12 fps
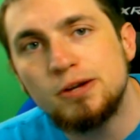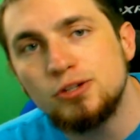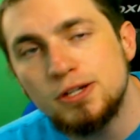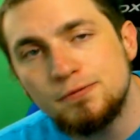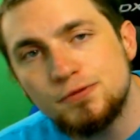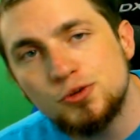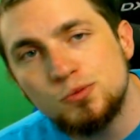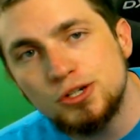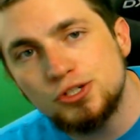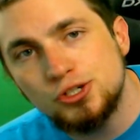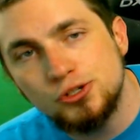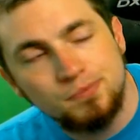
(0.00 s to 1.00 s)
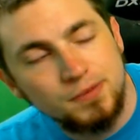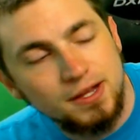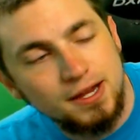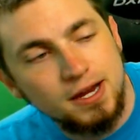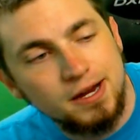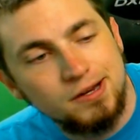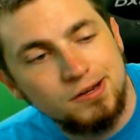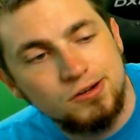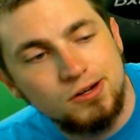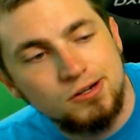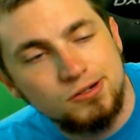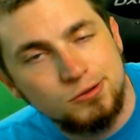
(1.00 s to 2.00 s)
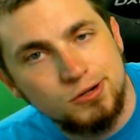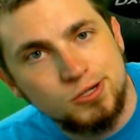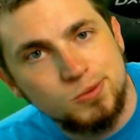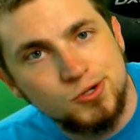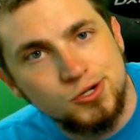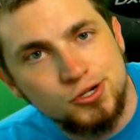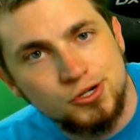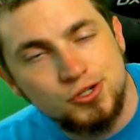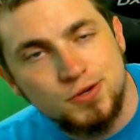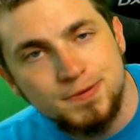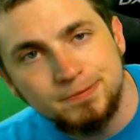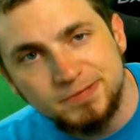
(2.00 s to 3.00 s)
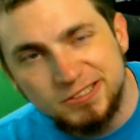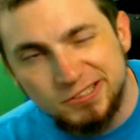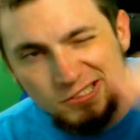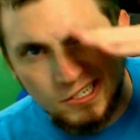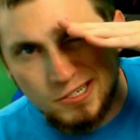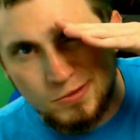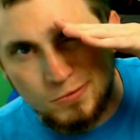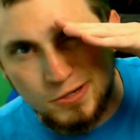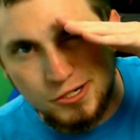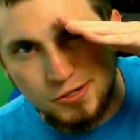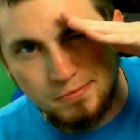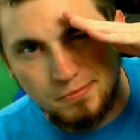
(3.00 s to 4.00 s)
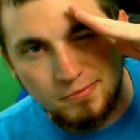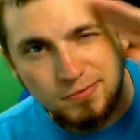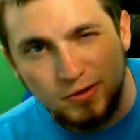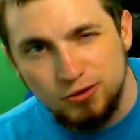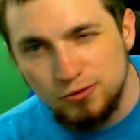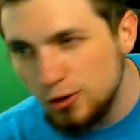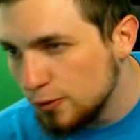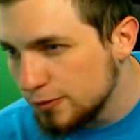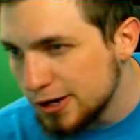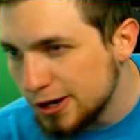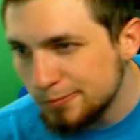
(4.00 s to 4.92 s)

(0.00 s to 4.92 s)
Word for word: channel if you want to. And uh, until next time, Thanks for watching. Over